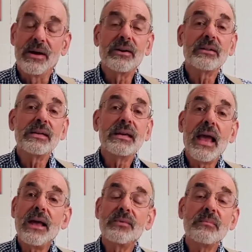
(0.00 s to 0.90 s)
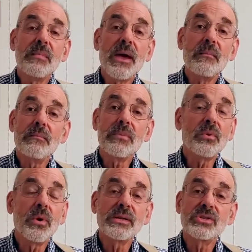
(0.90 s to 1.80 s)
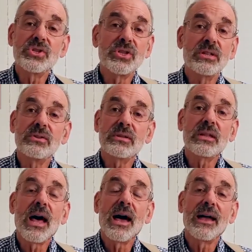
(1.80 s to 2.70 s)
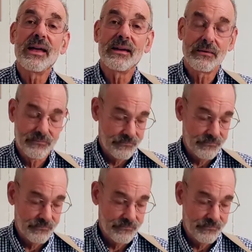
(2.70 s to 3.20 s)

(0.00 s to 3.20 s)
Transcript: barely can remember what she looked like.